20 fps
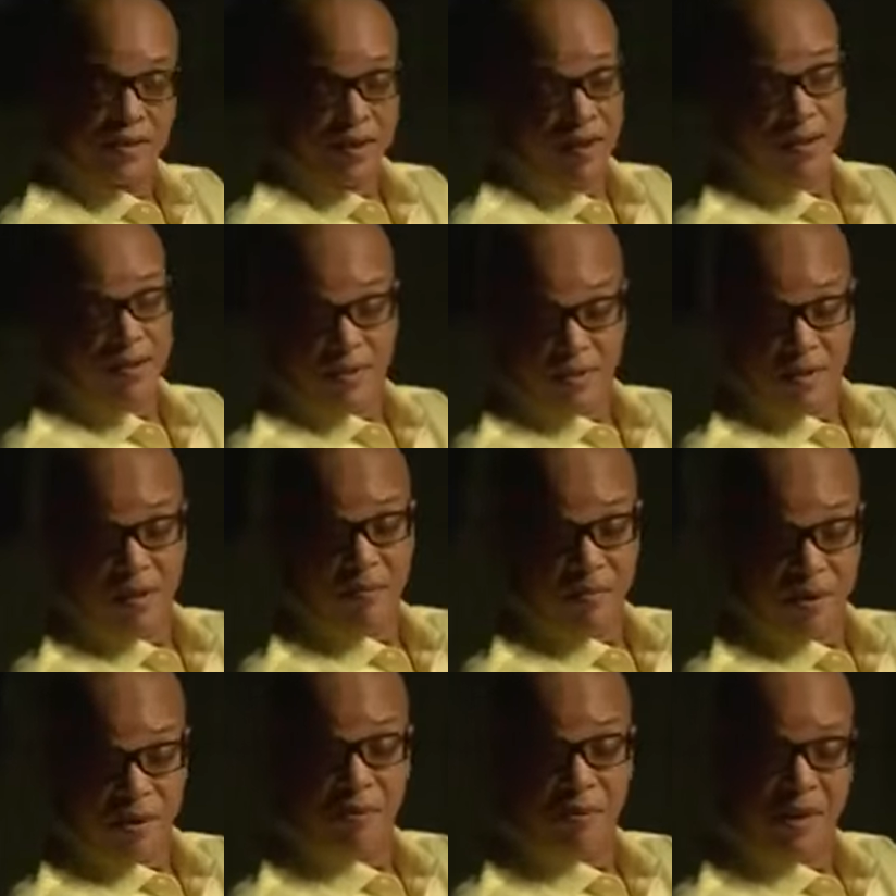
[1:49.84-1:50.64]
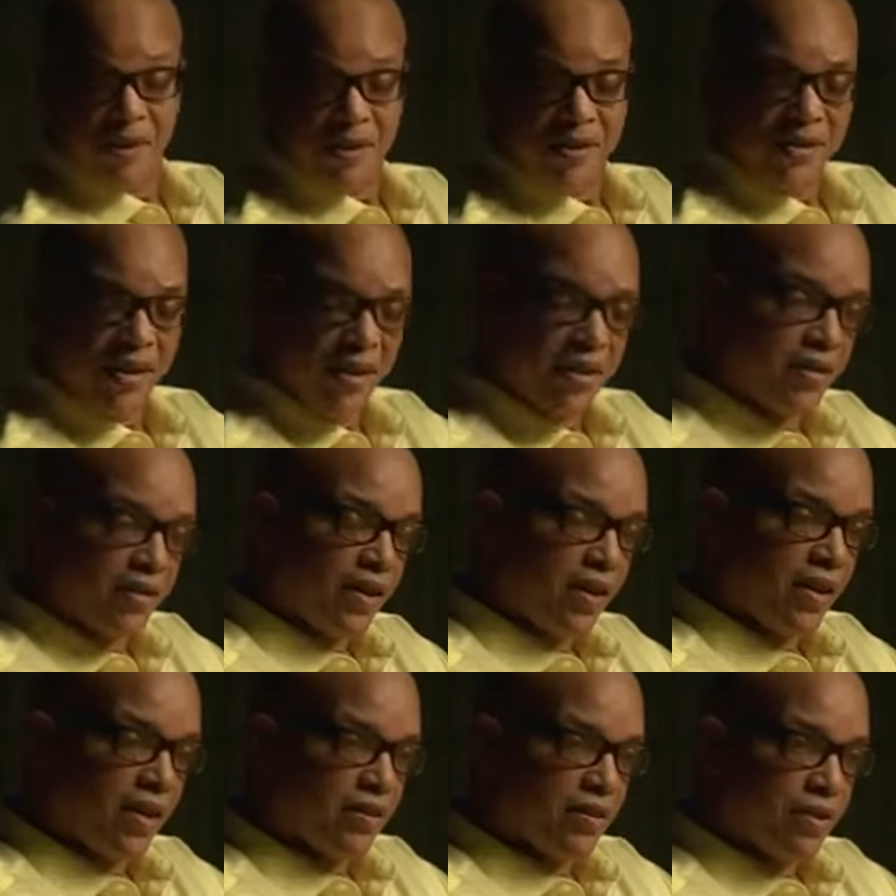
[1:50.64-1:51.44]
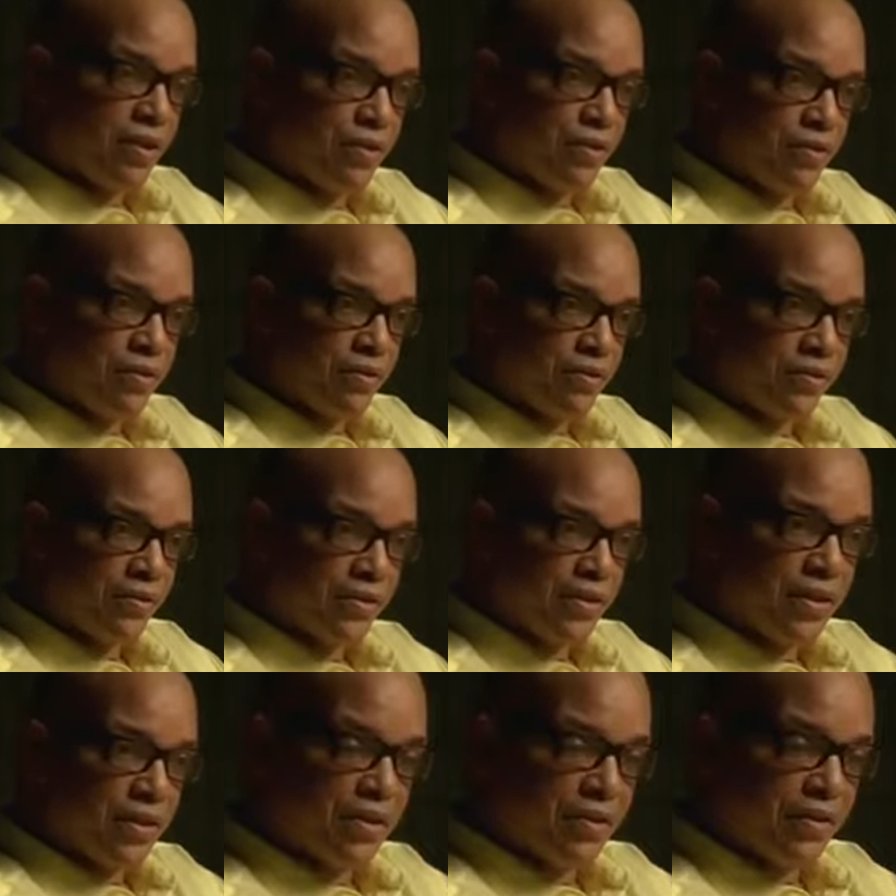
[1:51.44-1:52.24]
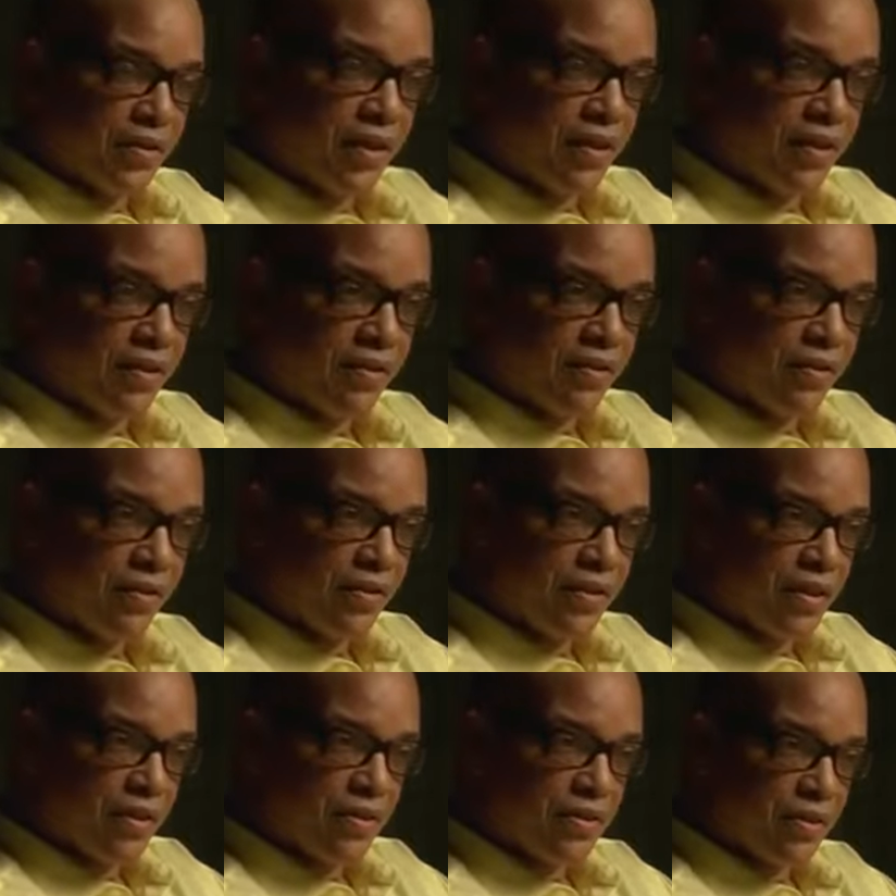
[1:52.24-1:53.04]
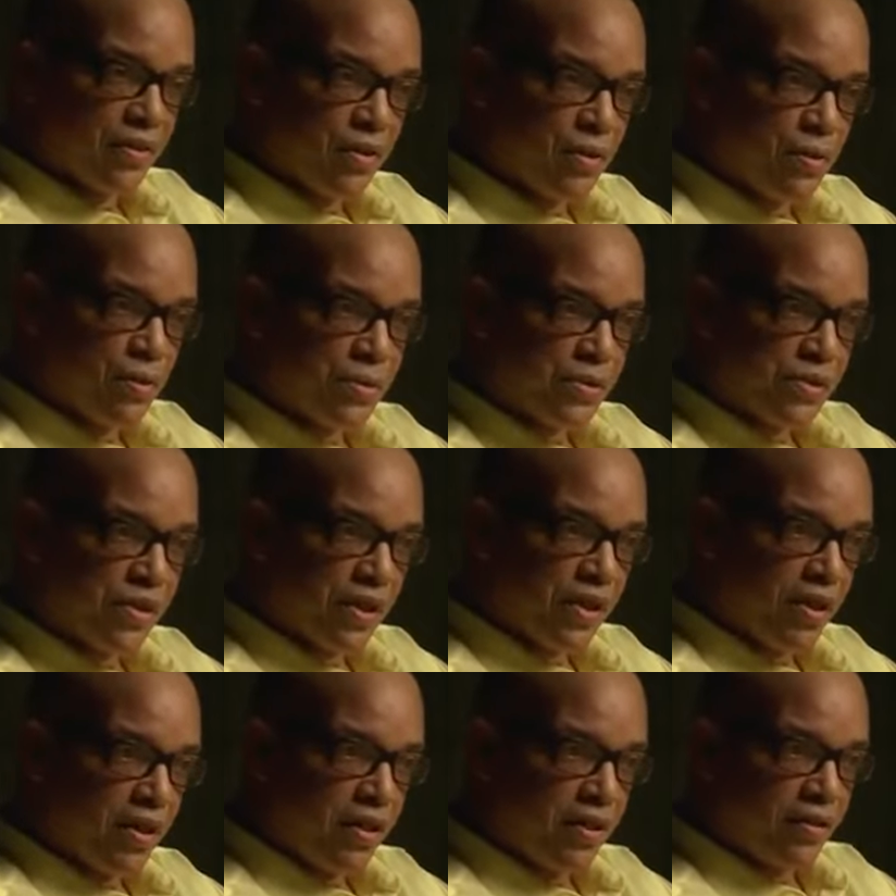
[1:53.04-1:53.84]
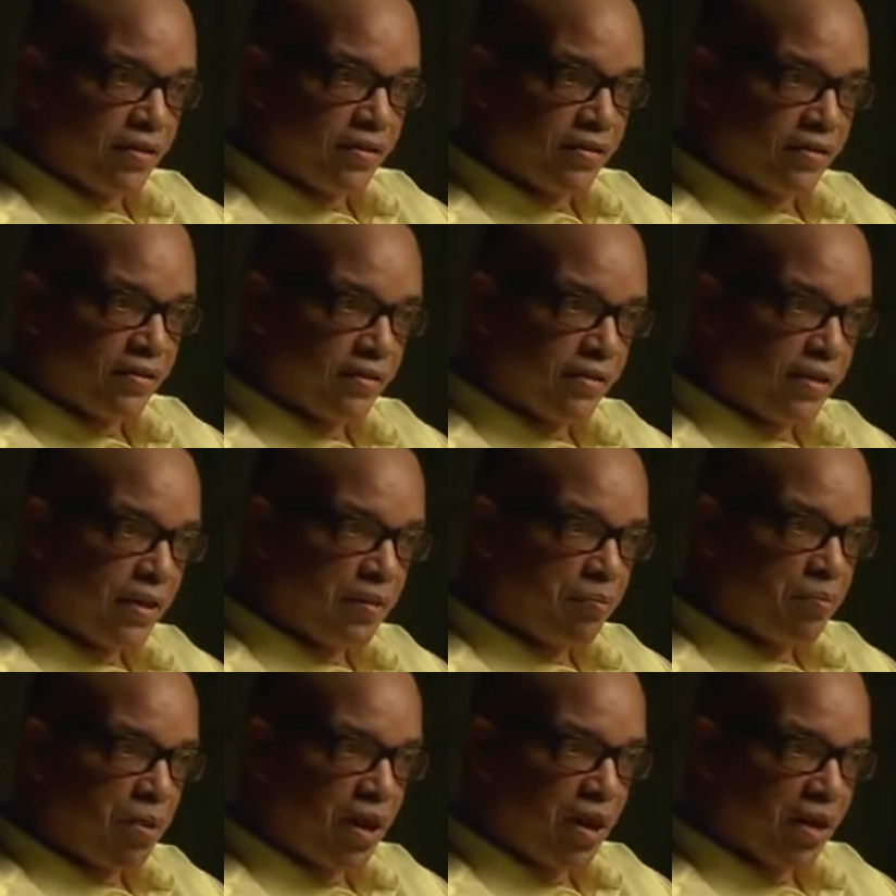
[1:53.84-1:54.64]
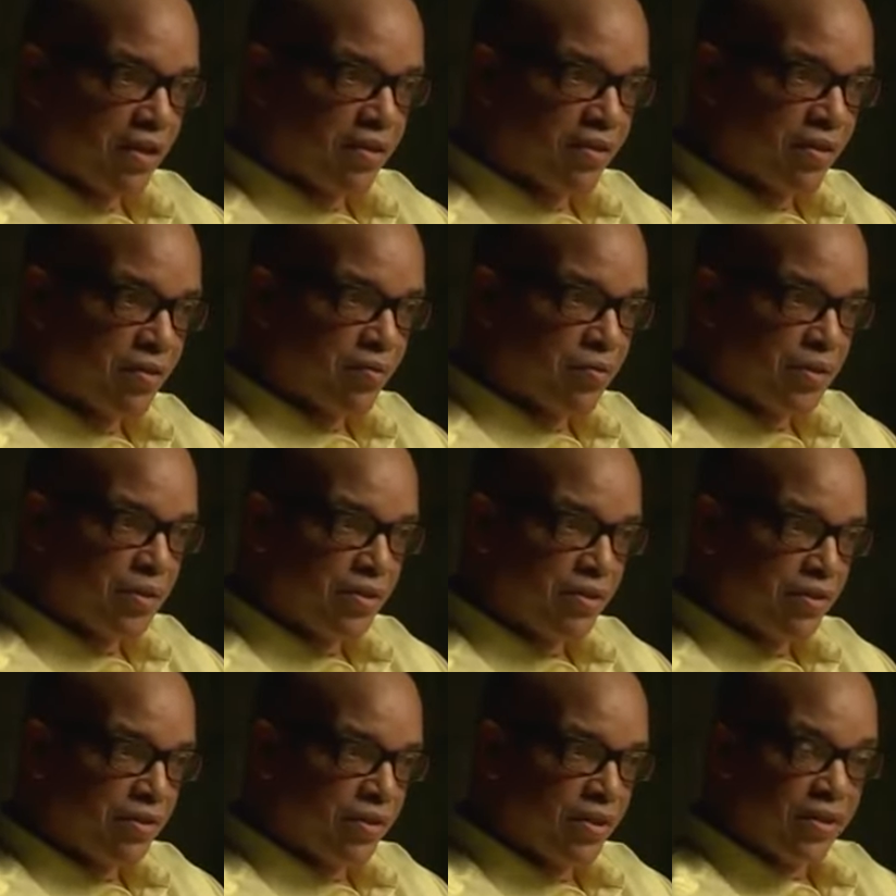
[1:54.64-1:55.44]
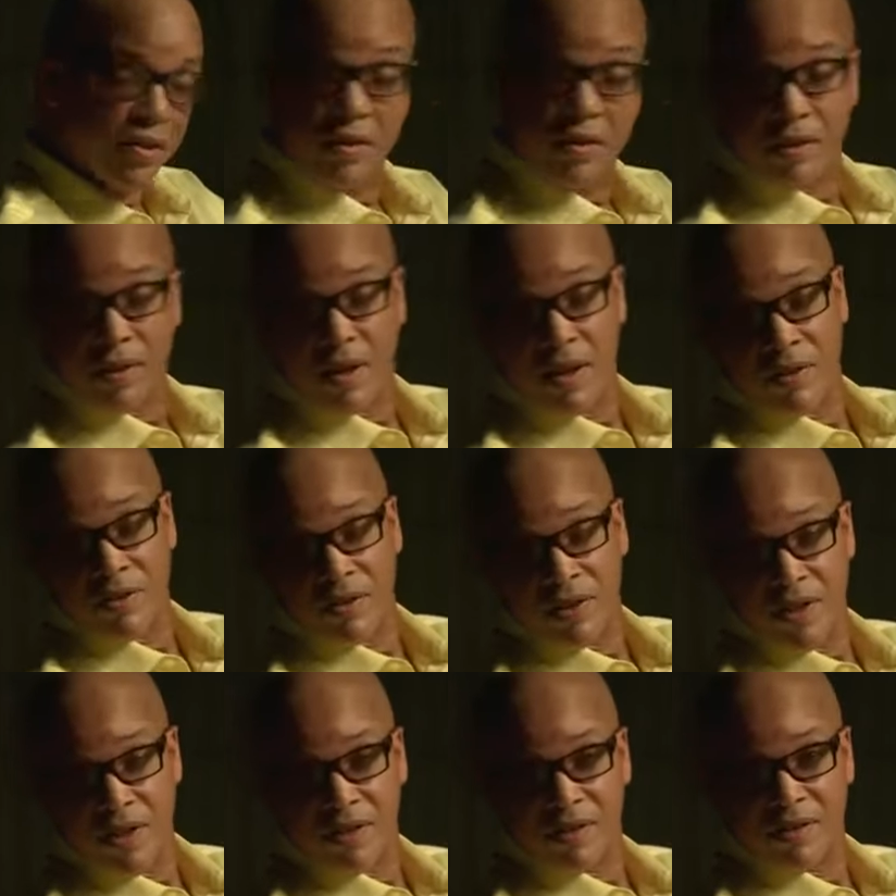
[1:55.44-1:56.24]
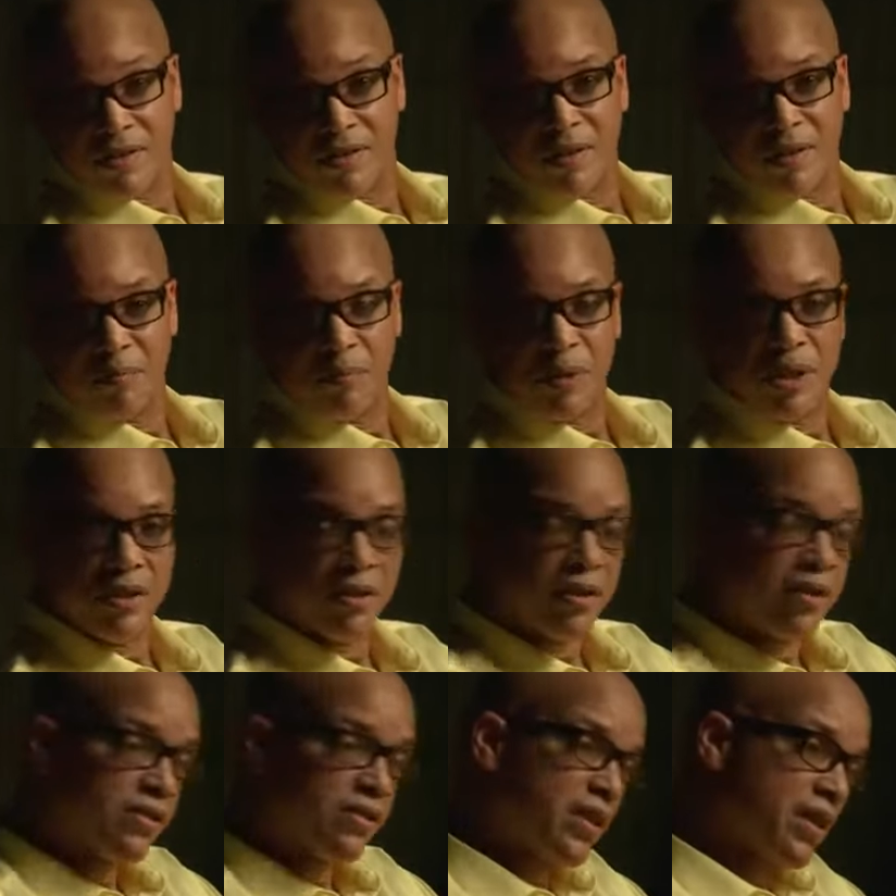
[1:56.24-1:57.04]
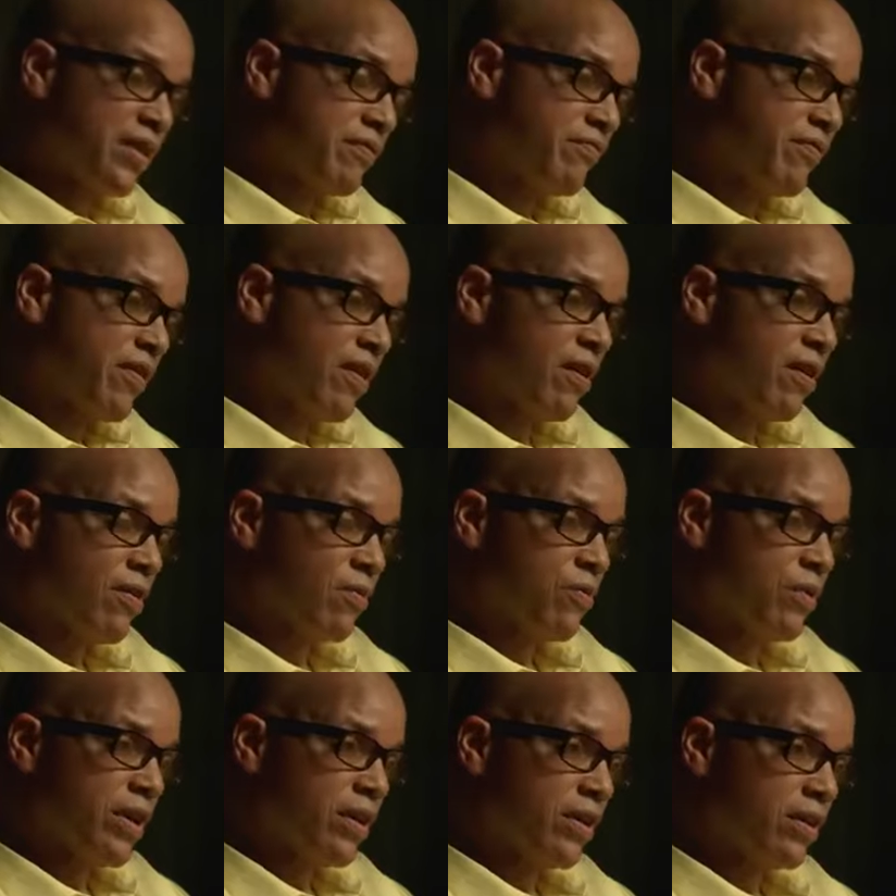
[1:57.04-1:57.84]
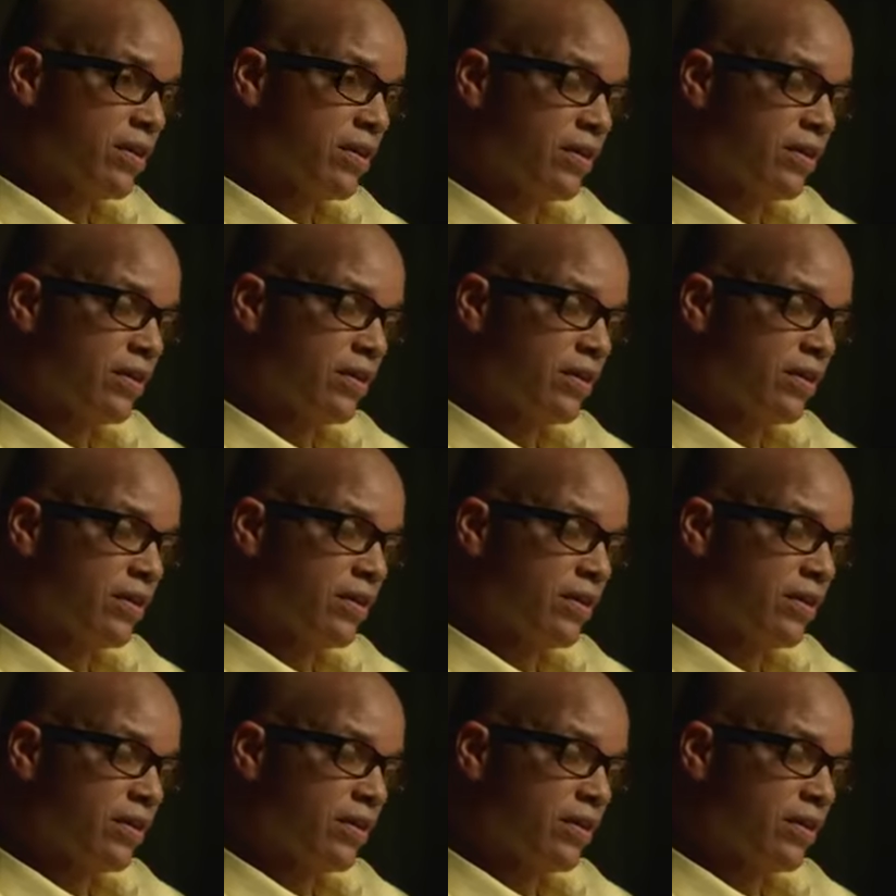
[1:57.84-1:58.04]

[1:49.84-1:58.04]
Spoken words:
In some respects, I do. You know, there's an old saying in boxing, when you see the sawdust, the meal is not far away.